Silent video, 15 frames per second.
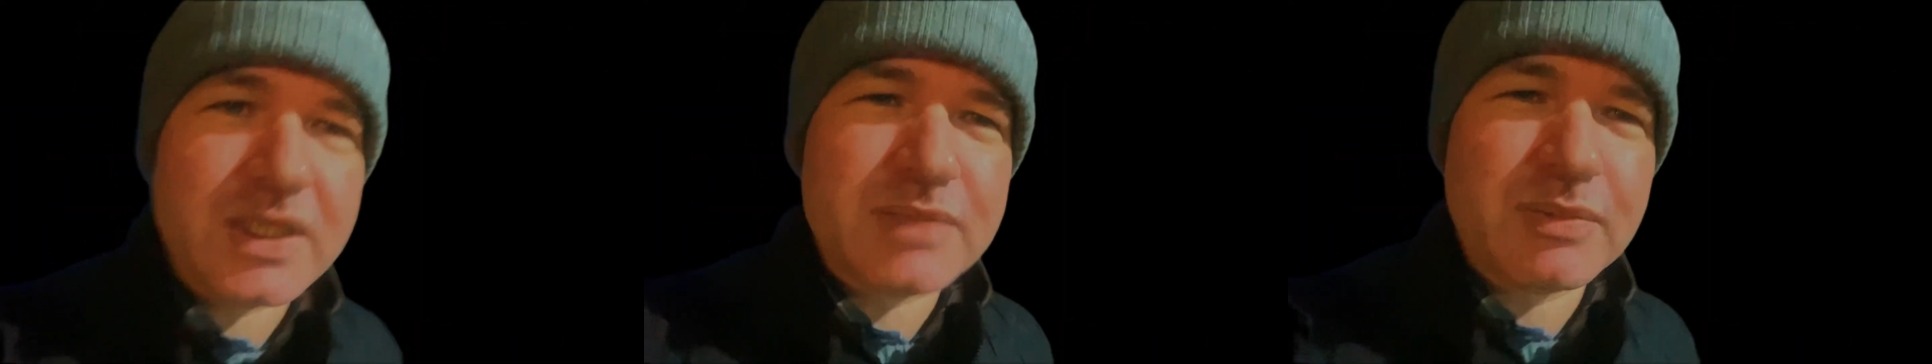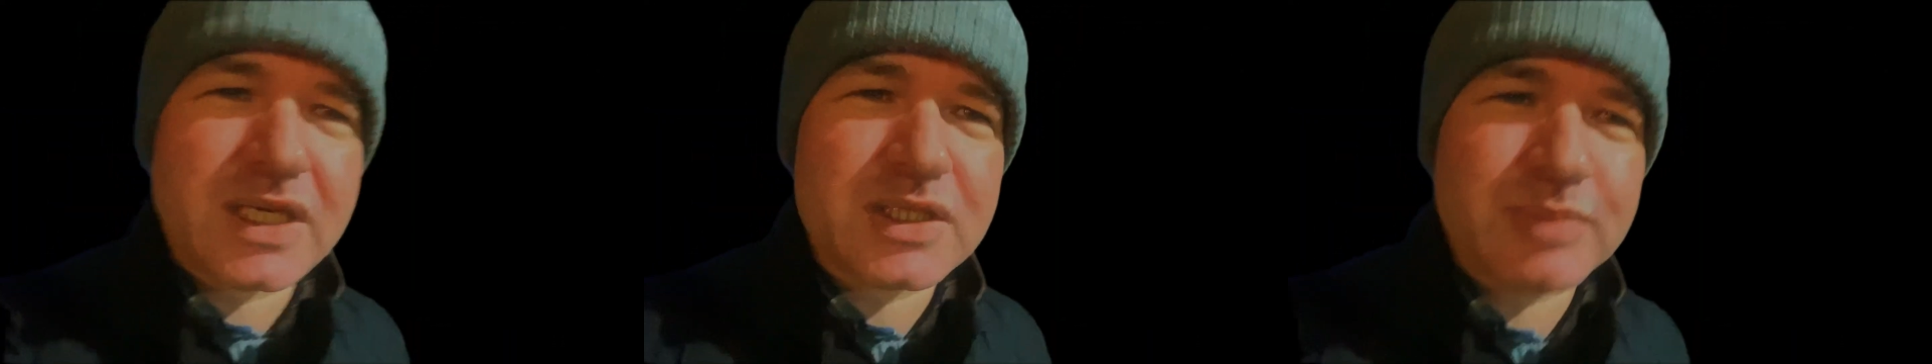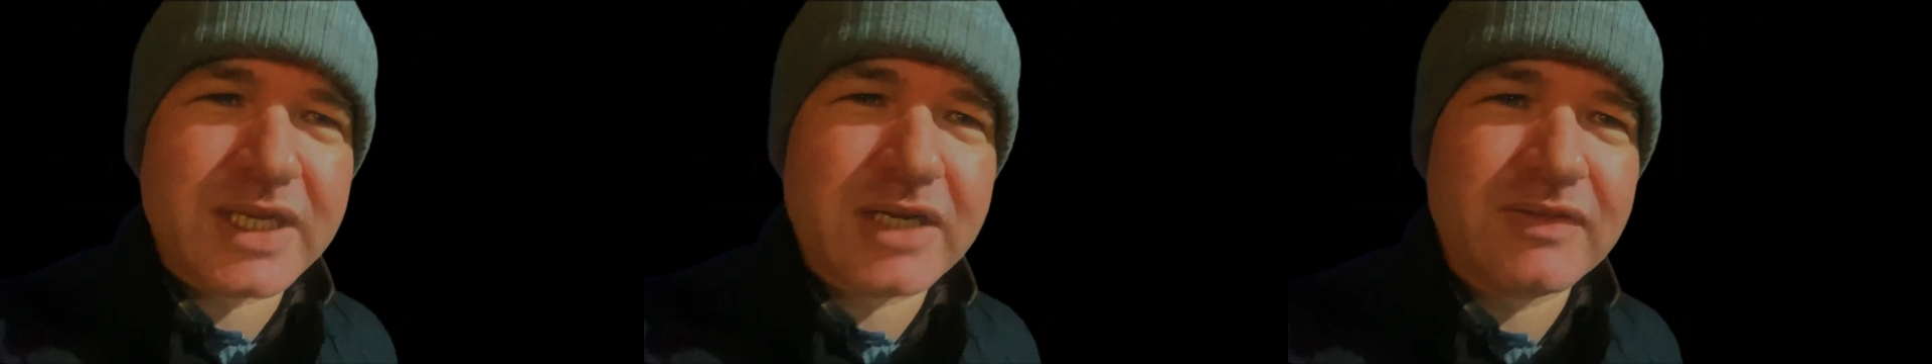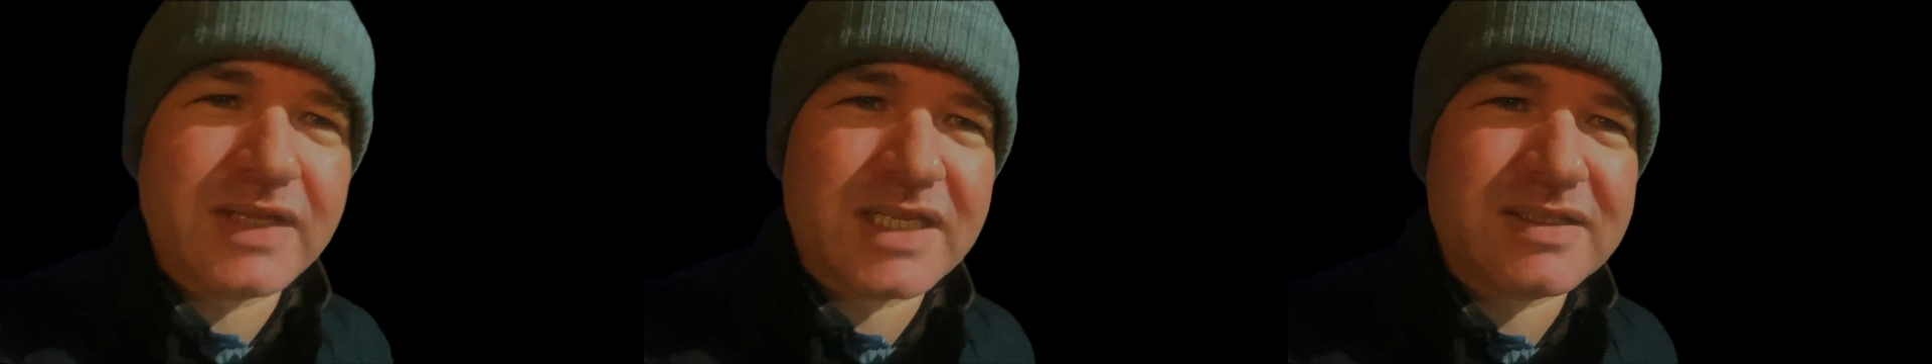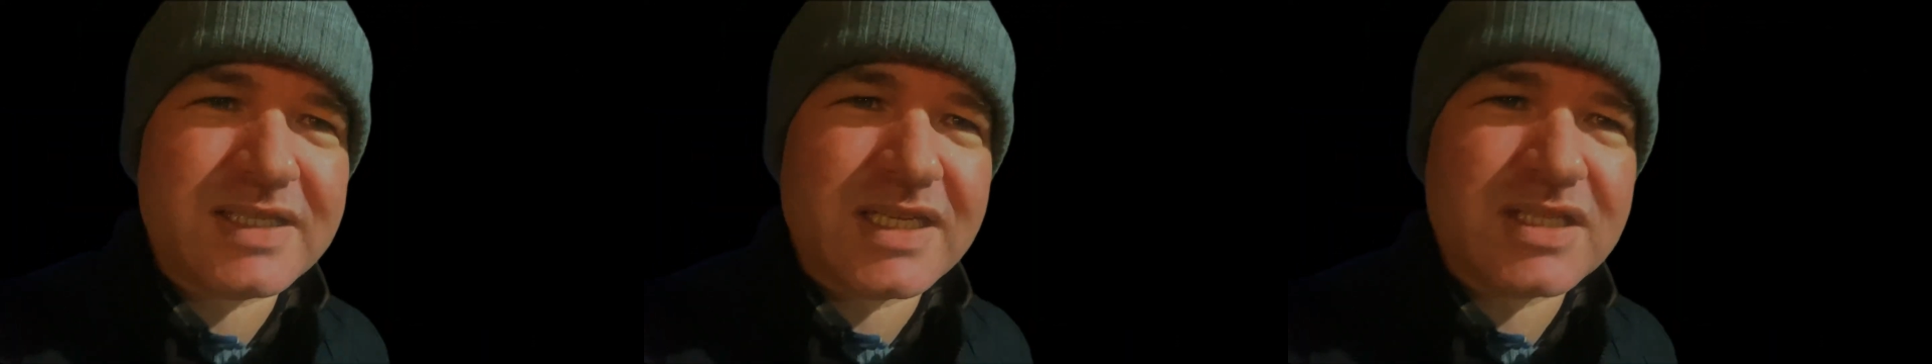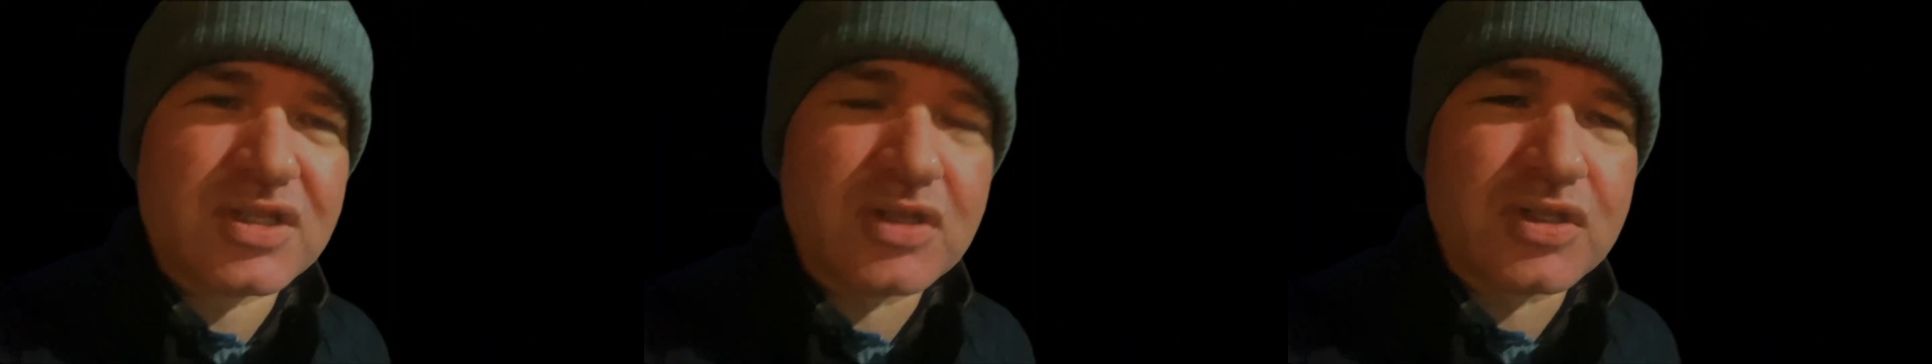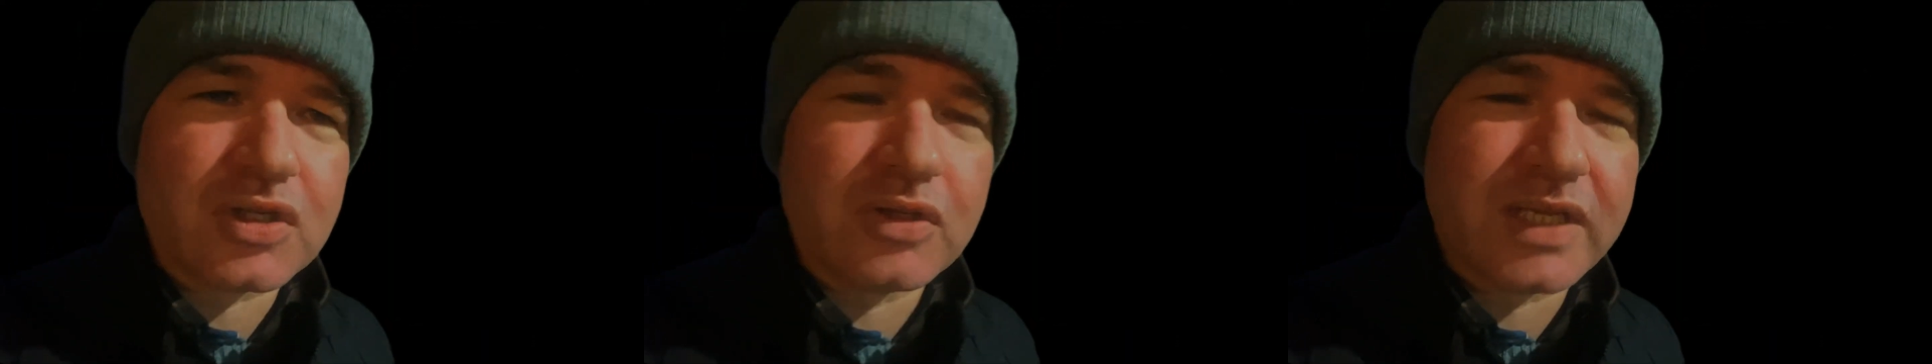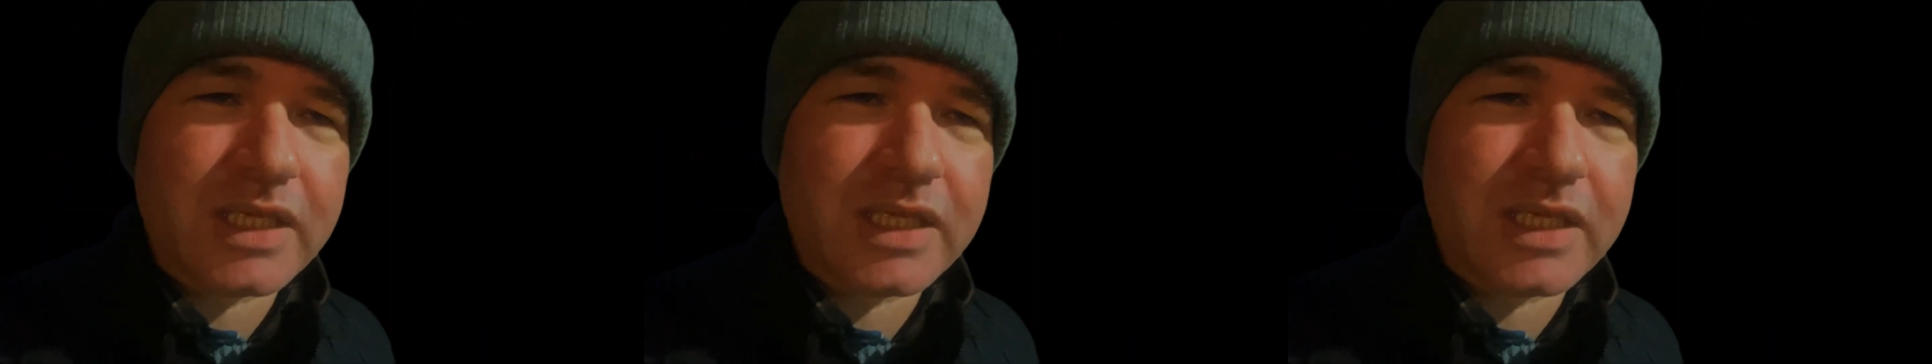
He's much better than that Dessers who